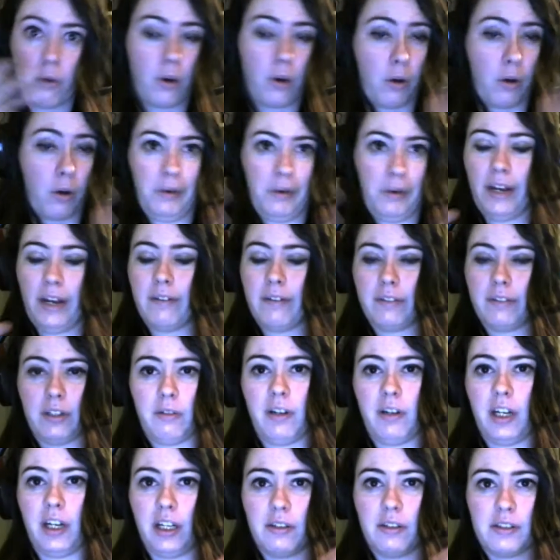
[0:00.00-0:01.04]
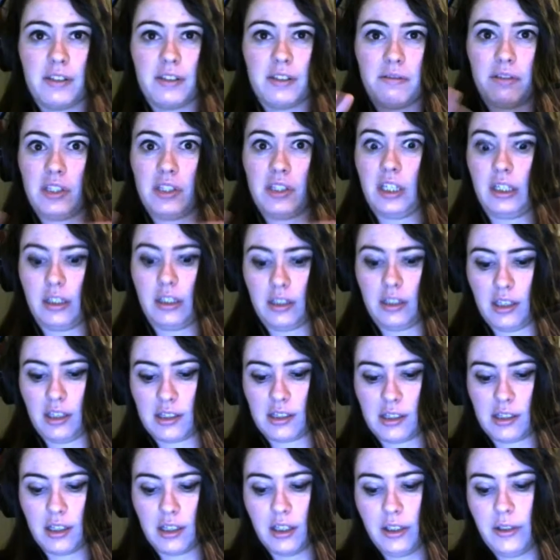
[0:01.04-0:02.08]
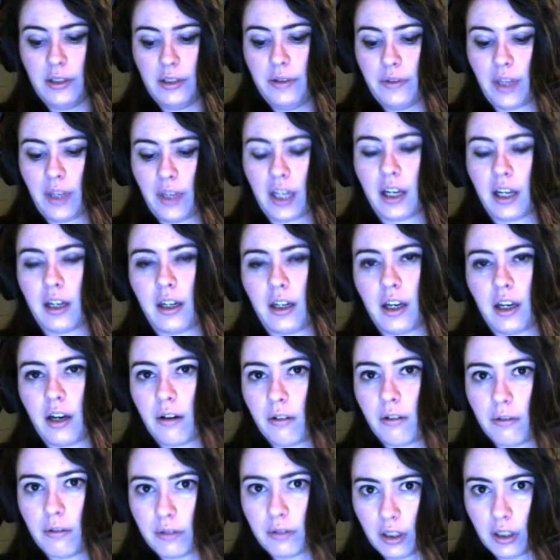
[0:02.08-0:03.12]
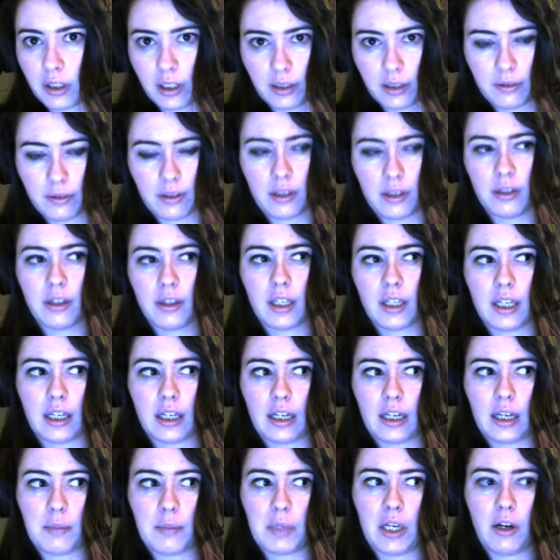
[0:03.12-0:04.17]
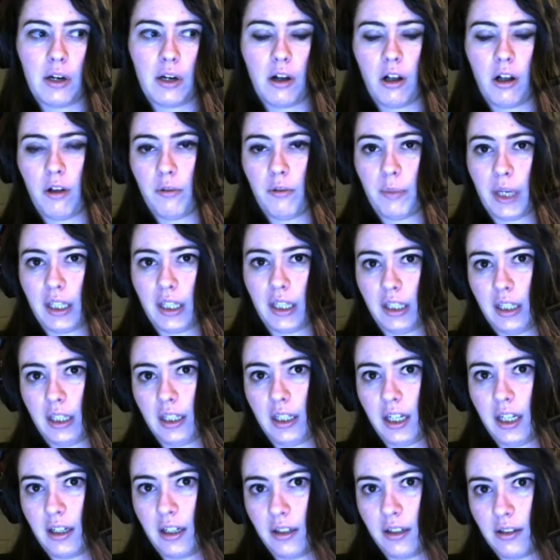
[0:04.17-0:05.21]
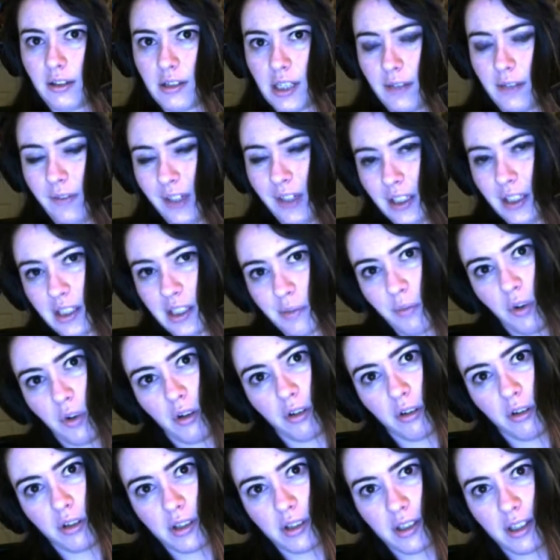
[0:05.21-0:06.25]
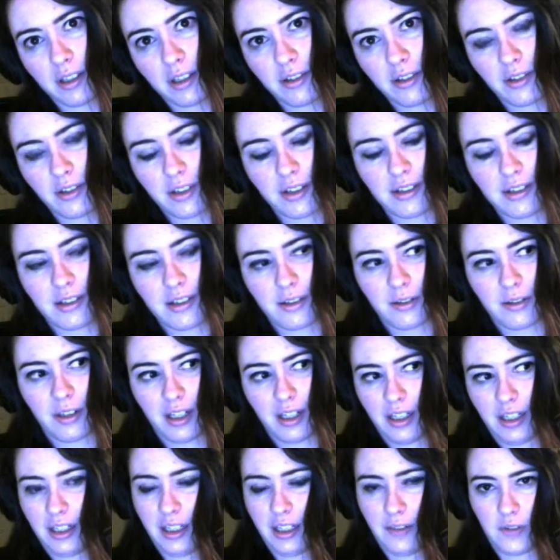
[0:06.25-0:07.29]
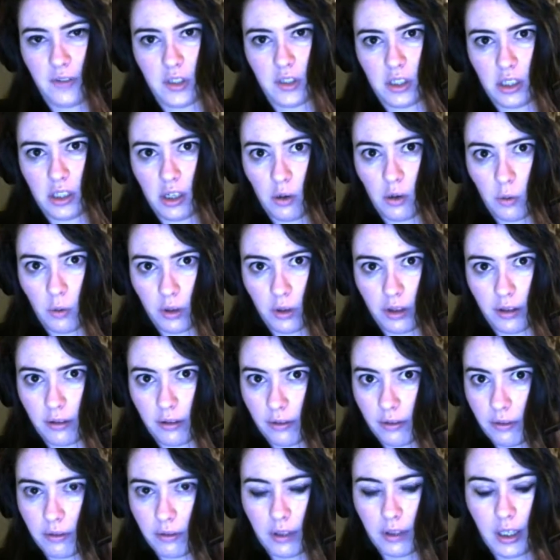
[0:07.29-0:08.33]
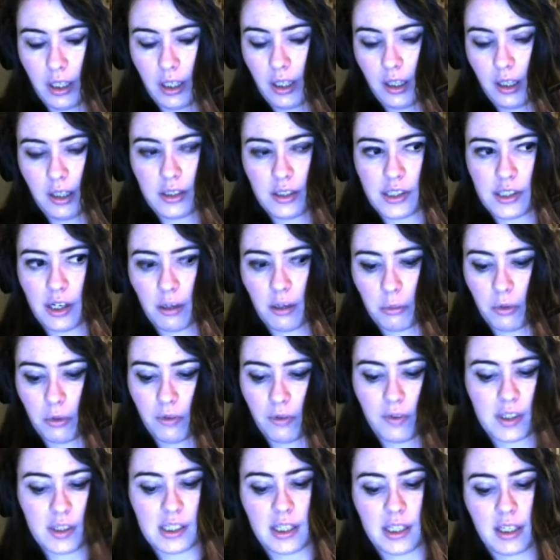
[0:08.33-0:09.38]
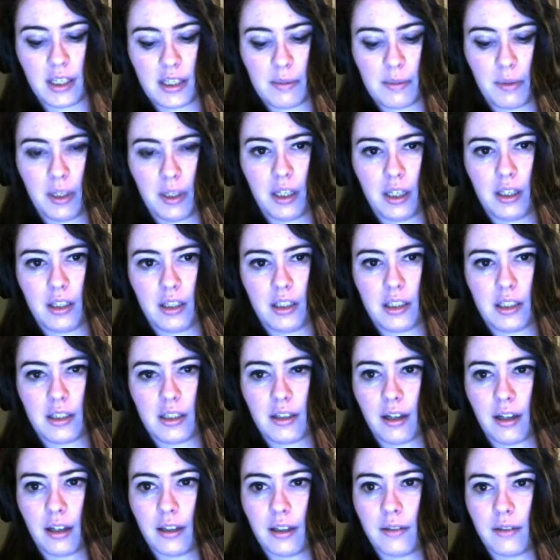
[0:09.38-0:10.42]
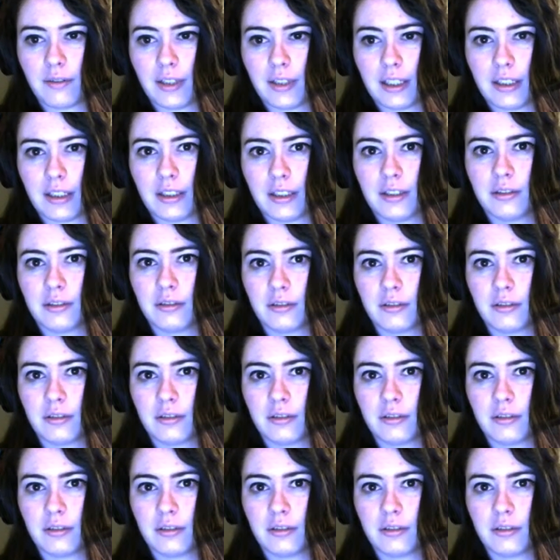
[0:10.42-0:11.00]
going everywhere. It was ridiculous. I kind of got over it, and I made all of my lady characters have like smaller size chests so that I didn't have to deal with the terrible physics, but it did kind of like,